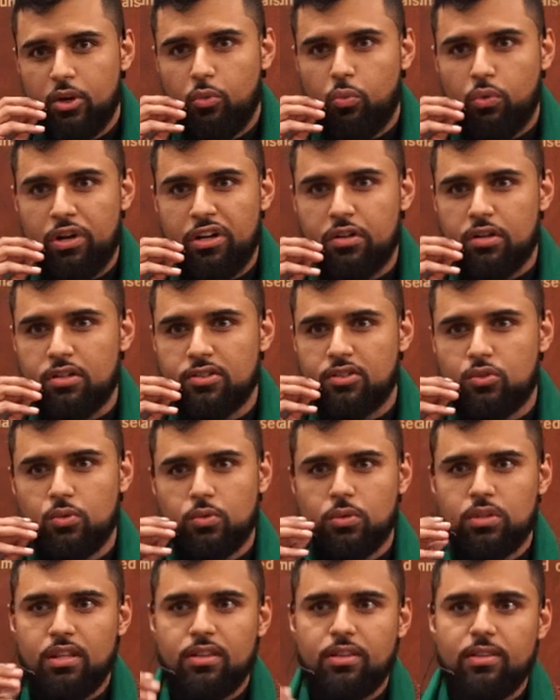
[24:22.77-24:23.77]
When
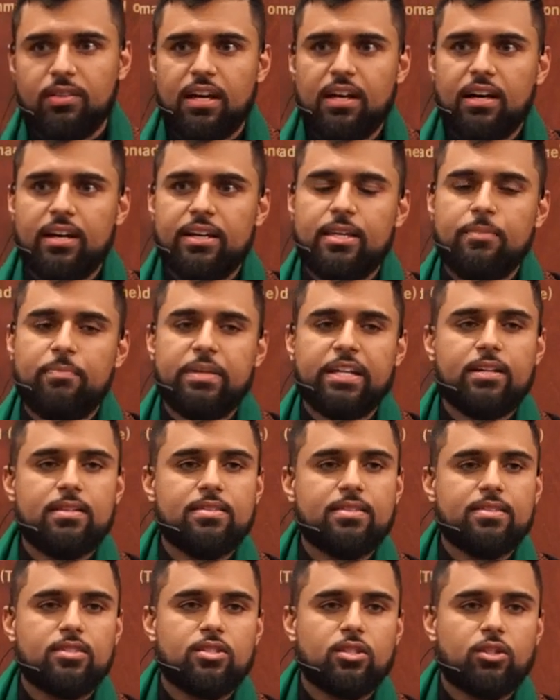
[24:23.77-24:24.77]
Rasulullah, he
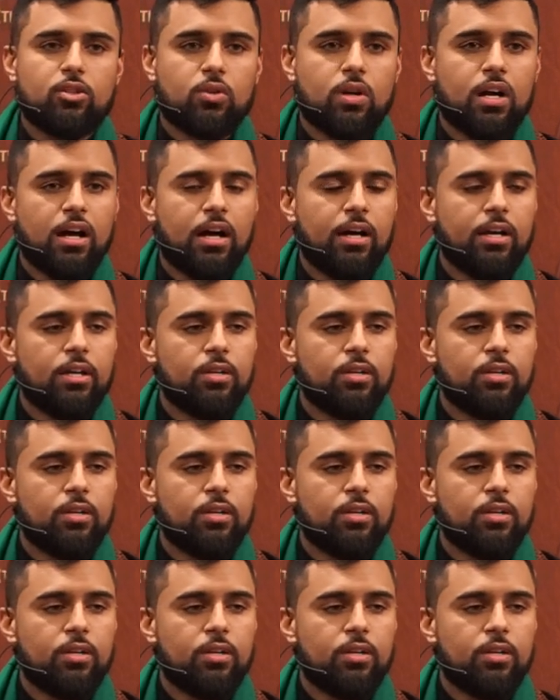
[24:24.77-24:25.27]
begins to cry,